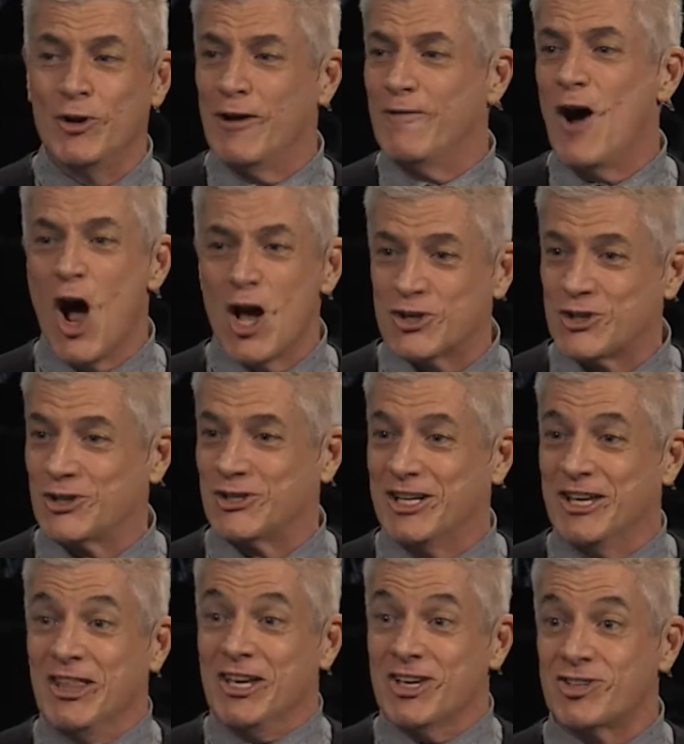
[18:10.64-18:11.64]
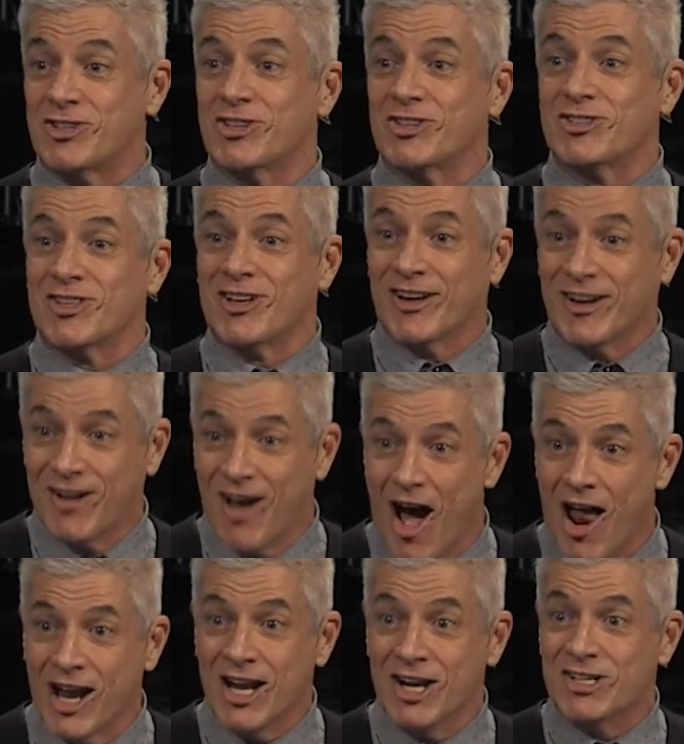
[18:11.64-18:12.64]
a university. This is the
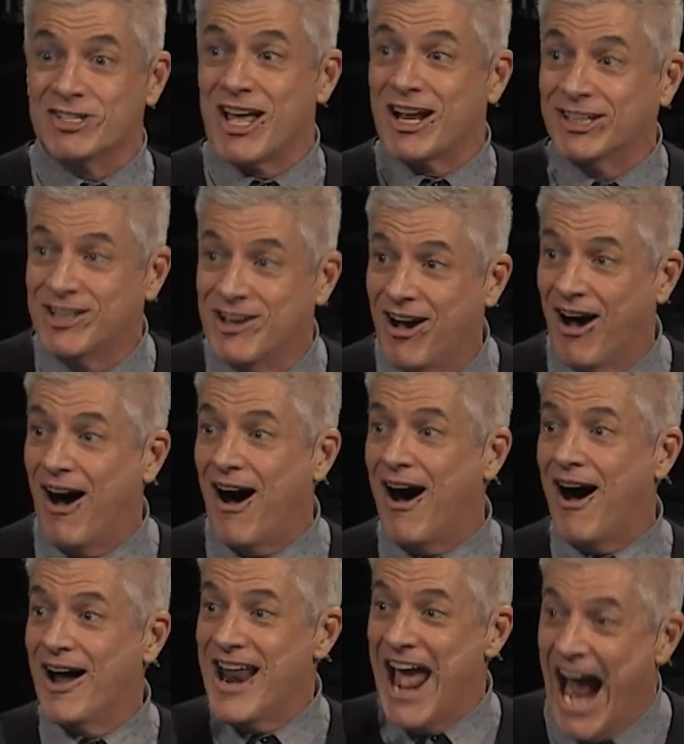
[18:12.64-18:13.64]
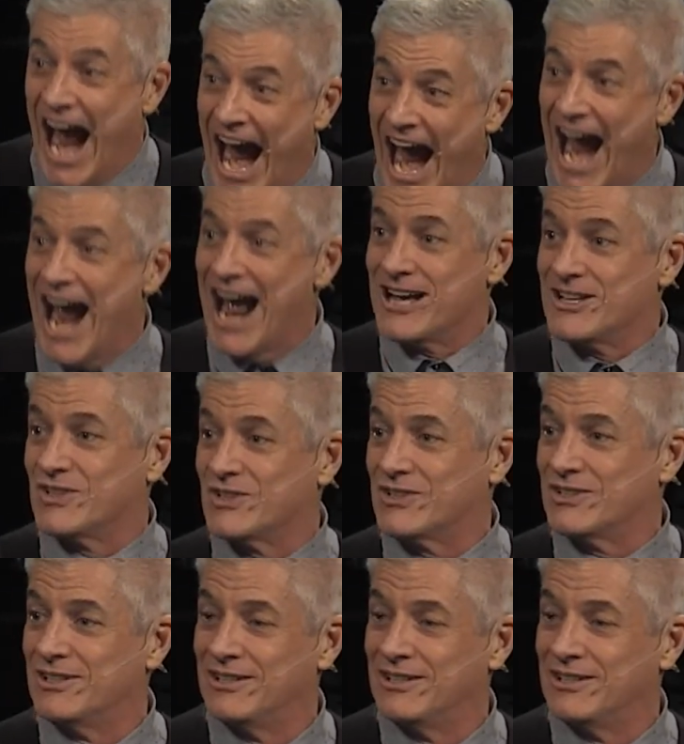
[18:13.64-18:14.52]
knowledge that God has.